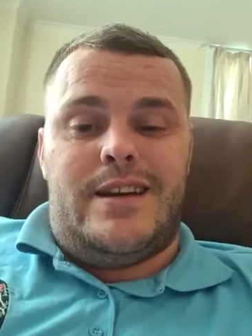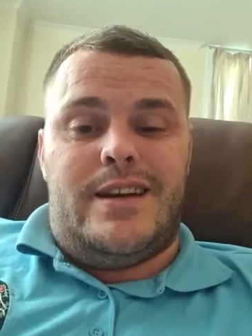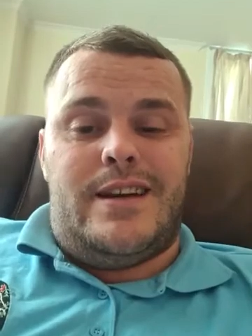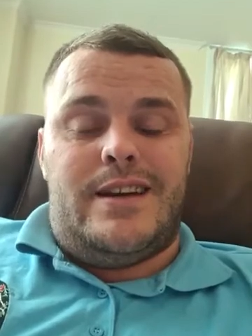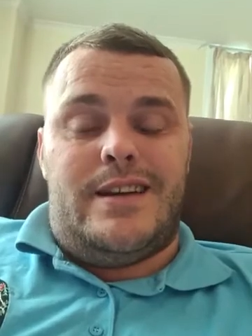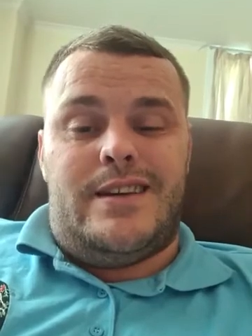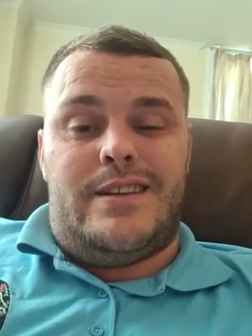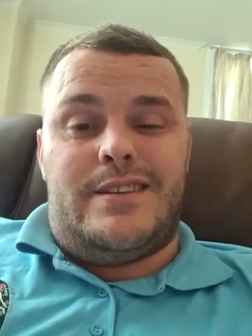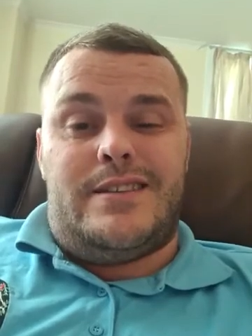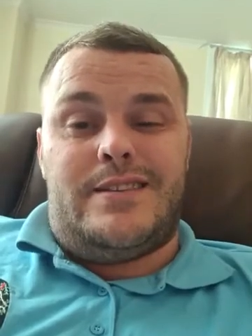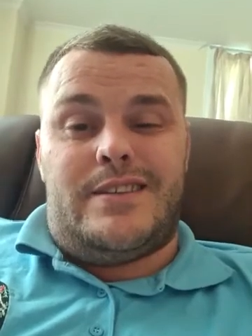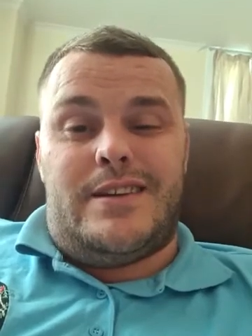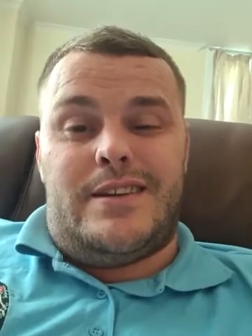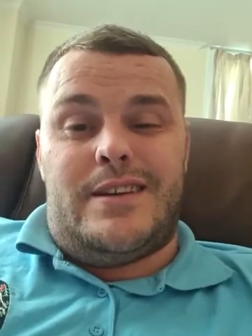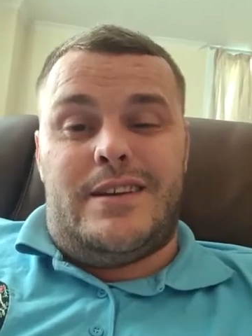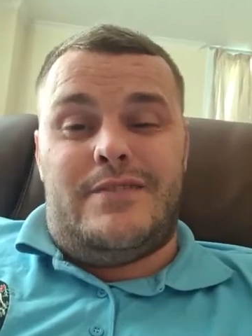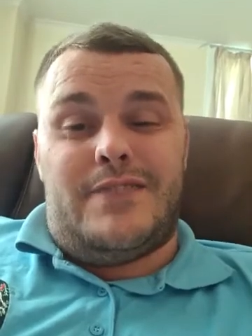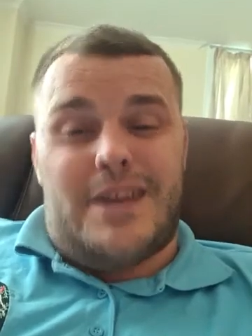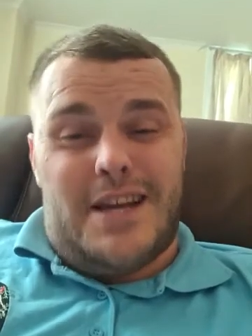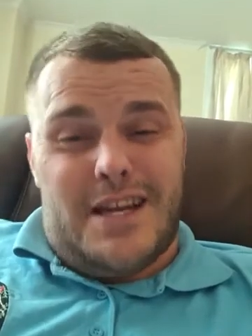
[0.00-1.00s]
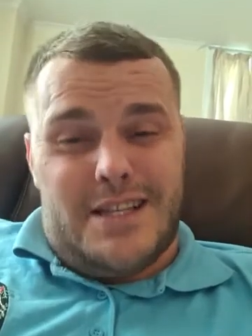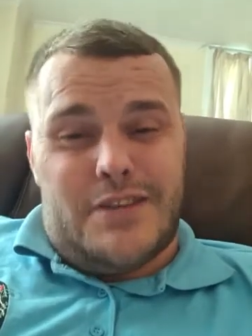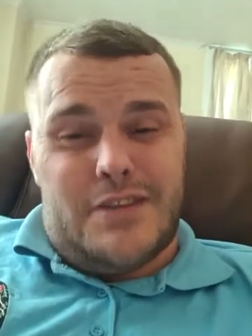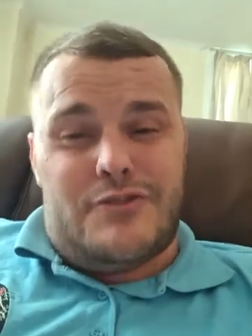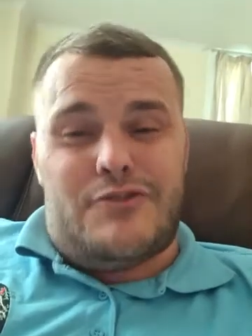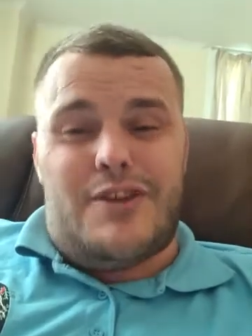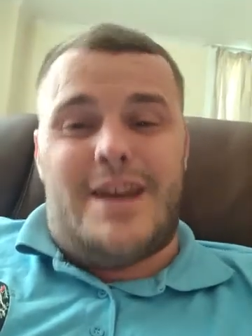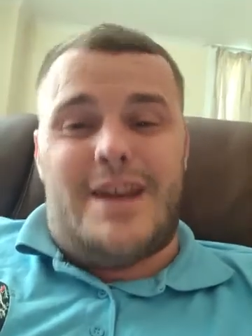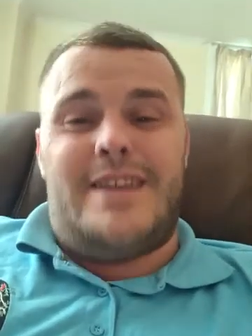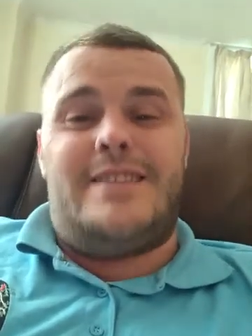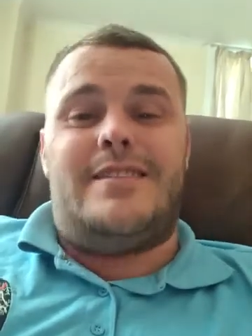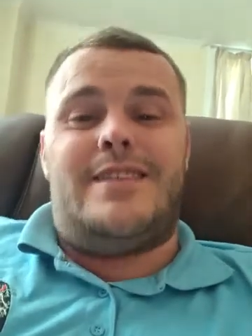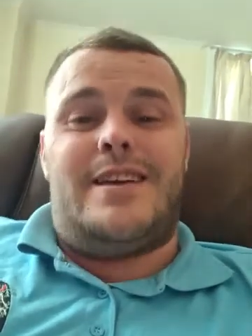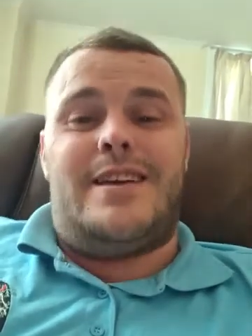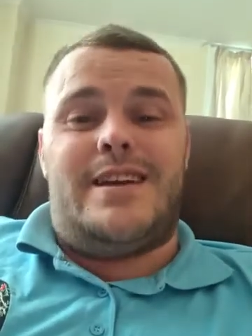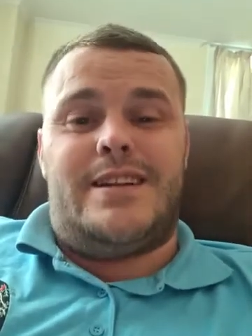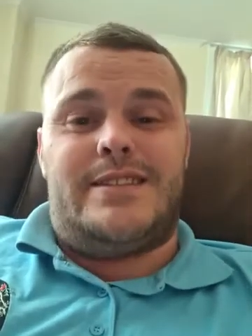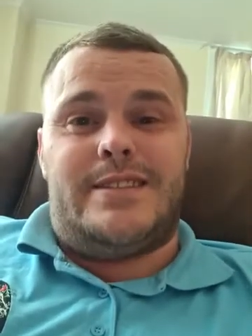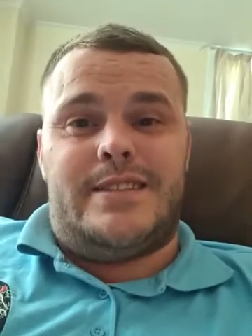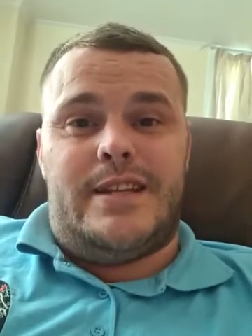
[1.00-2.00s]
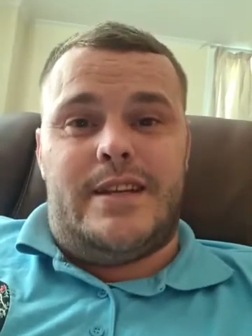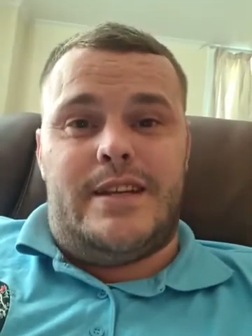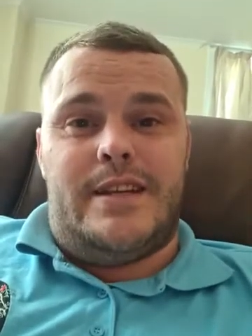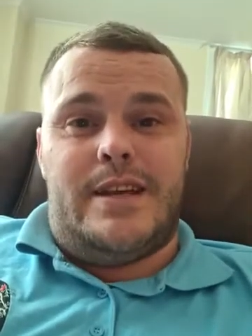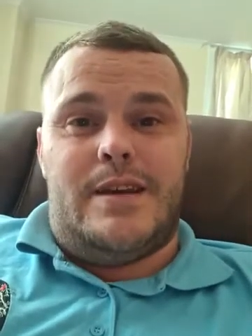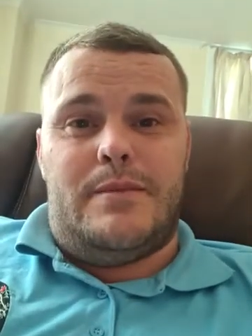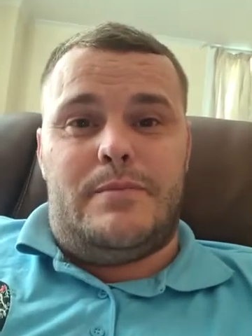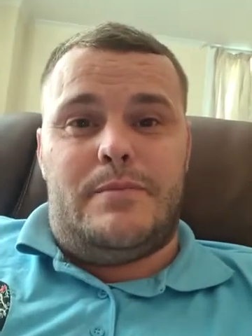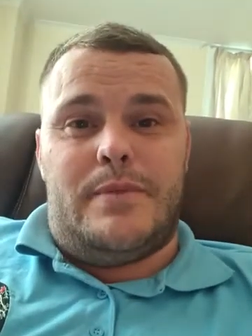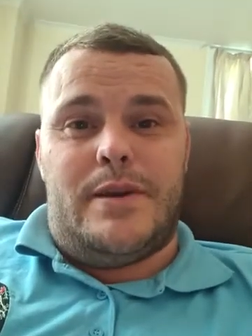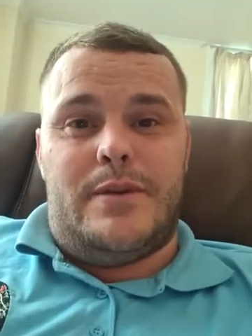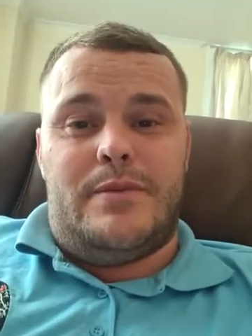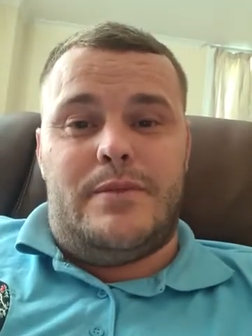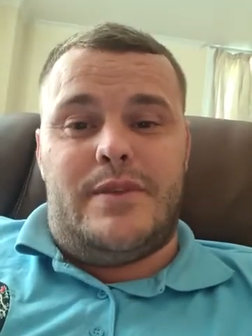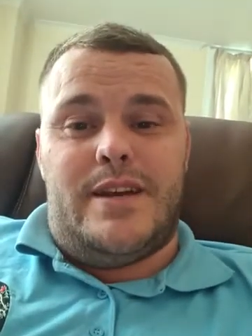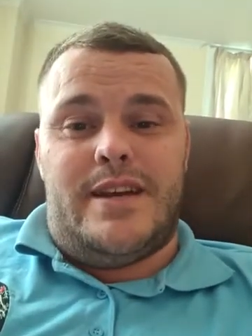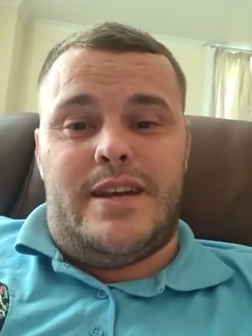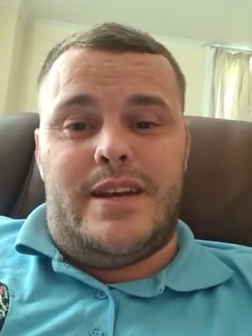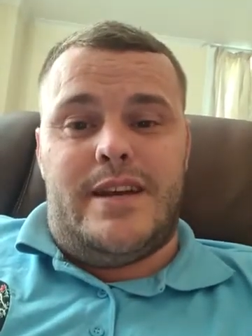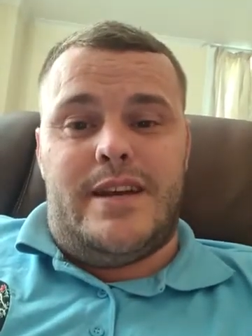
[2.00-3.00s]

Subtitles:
And if I had a rant last night about